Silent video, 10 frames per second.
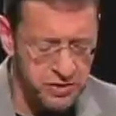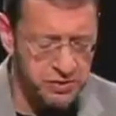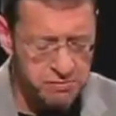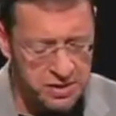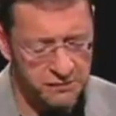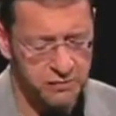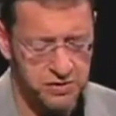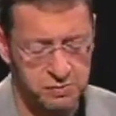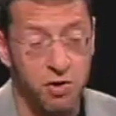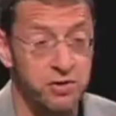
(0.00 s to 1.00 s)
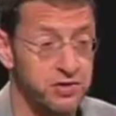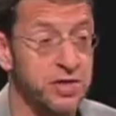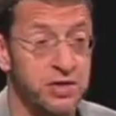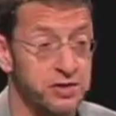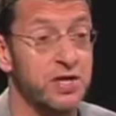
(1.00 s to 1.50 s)
does it mean for a small
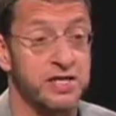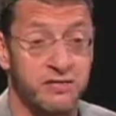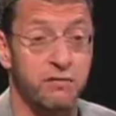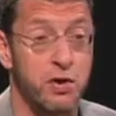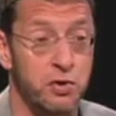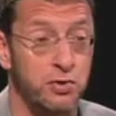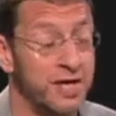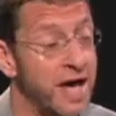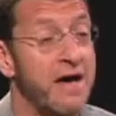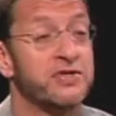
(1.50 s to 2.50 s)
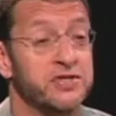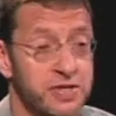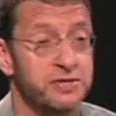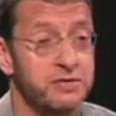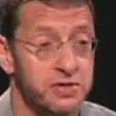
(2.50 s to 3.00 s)
city the size of Roanoke to have a
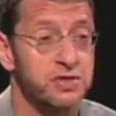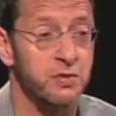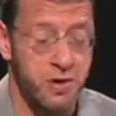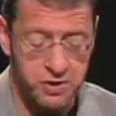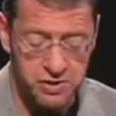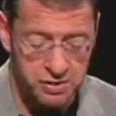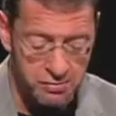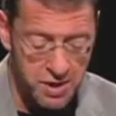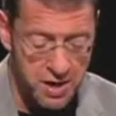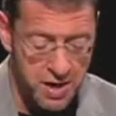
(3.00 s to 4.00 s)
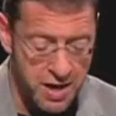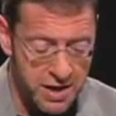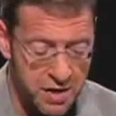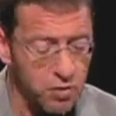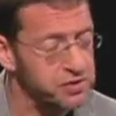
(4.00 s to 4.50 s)
center in the square, Jim?
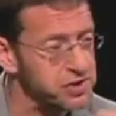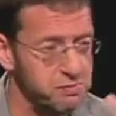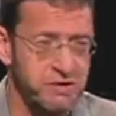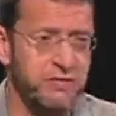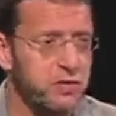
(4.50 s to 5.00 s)
And what does this mean for